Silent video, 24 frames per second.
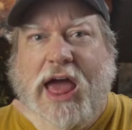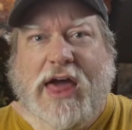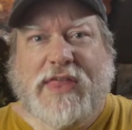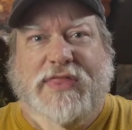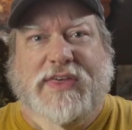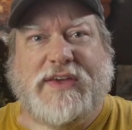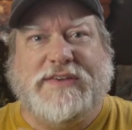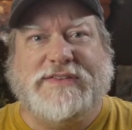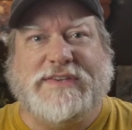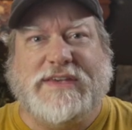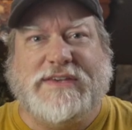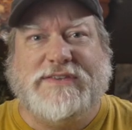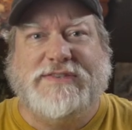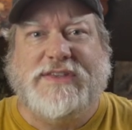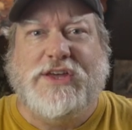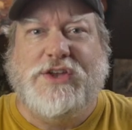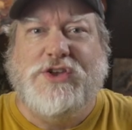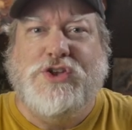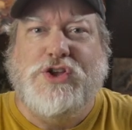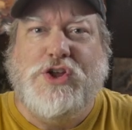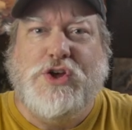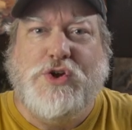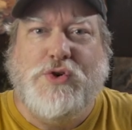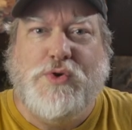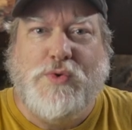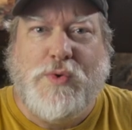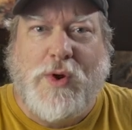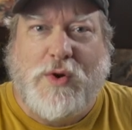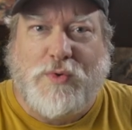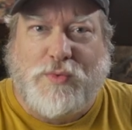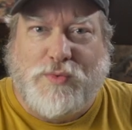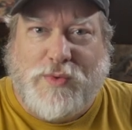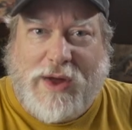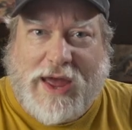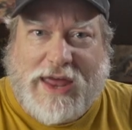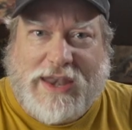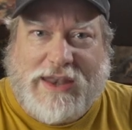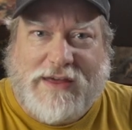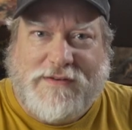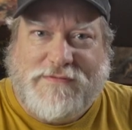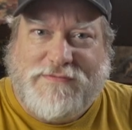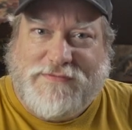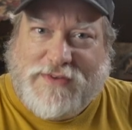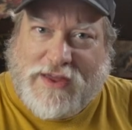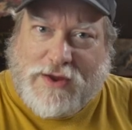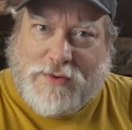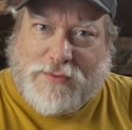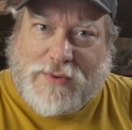This is the new RED
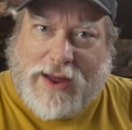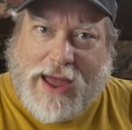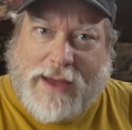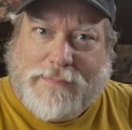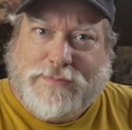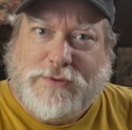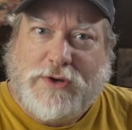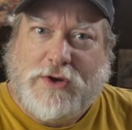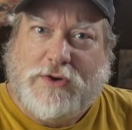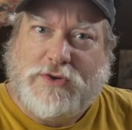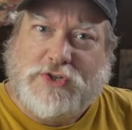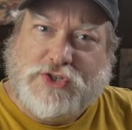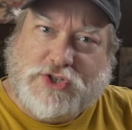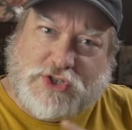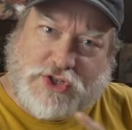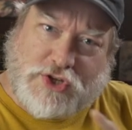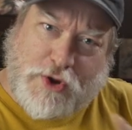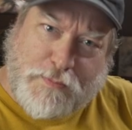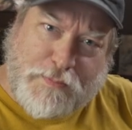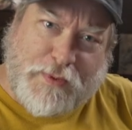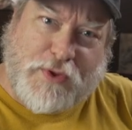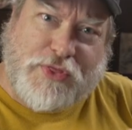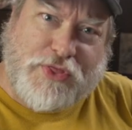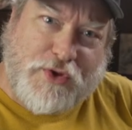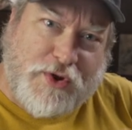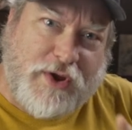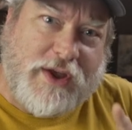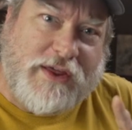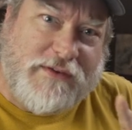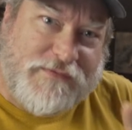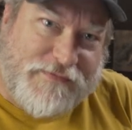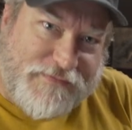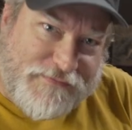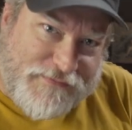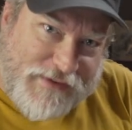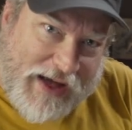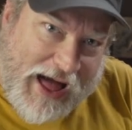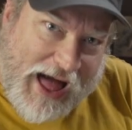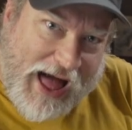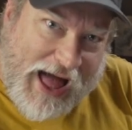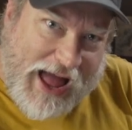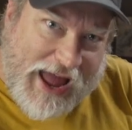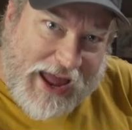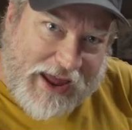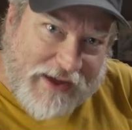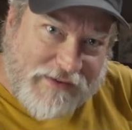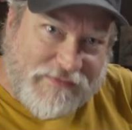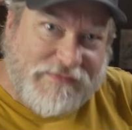V-Raptor Super
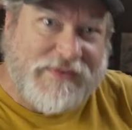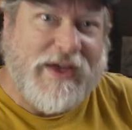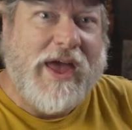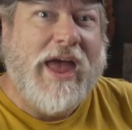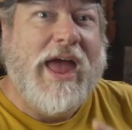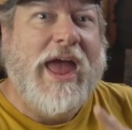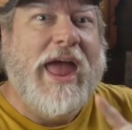35